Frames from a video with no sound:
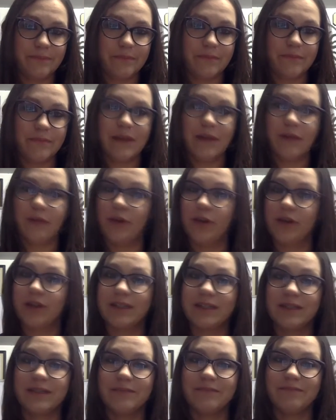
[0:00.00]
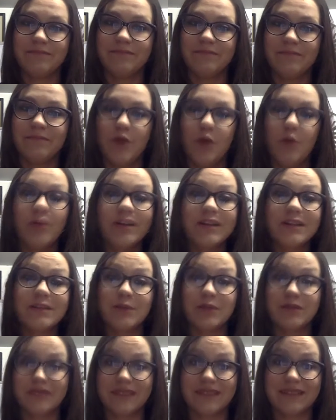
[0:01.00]
Now look, no one is
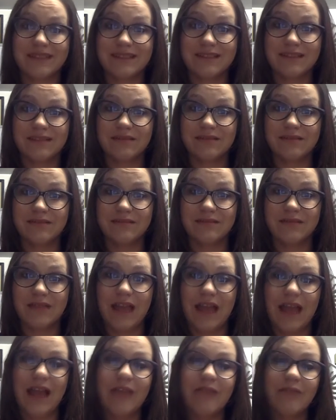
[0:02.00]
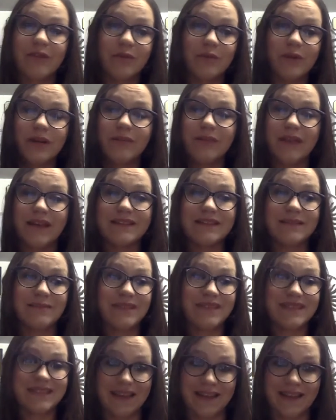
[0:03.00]
perfect. Everyone makes
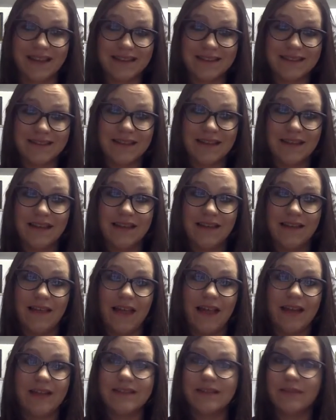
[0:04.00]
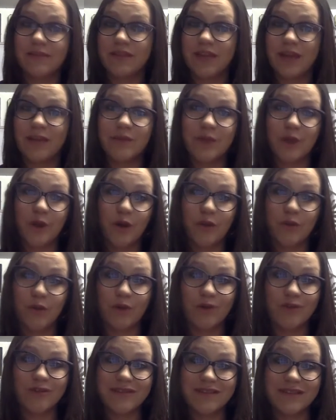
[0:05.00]
mistakes, and sometimes our
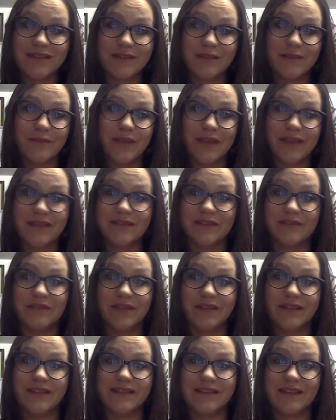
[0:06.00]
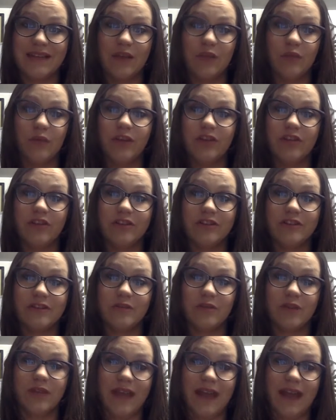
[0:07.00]
emotions get the best of us and we
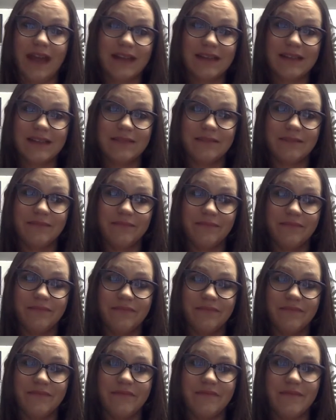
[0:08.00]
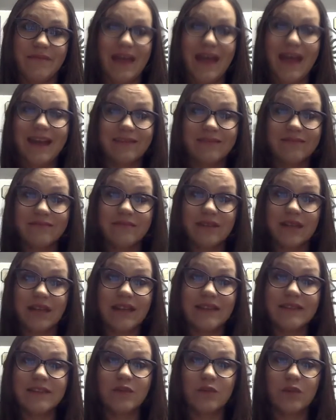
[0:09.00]
just react. That
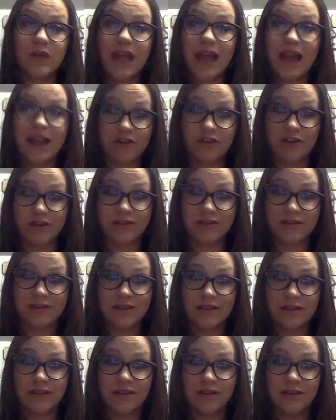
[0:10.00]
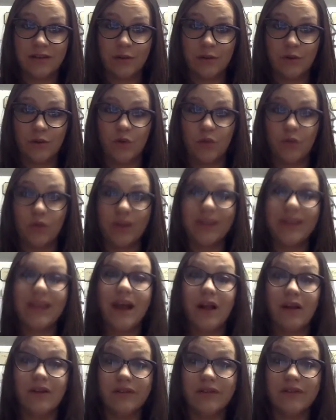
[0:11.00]
is a reaction. We
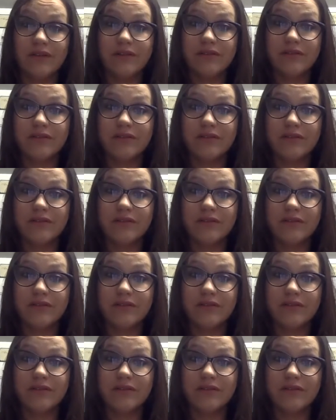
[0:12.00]
yelled.